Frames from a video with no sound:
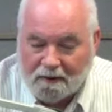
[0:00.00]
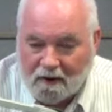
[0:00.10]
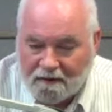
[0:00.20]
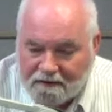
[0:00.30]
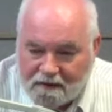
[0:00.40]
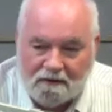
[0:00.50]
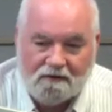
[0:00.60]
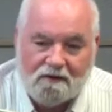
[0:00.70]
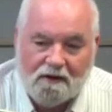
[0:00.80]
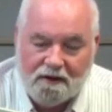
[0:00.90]
But I think
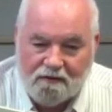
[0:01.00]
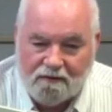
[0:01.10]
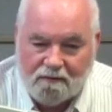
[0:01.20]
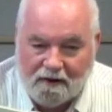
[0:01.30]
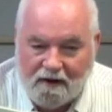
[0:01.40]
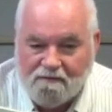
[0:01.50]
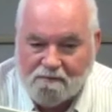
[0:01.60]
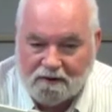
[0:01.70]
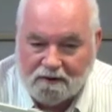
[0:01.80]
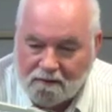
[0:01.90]
it's clear from the
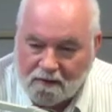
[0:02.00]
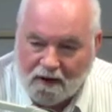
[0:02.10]
government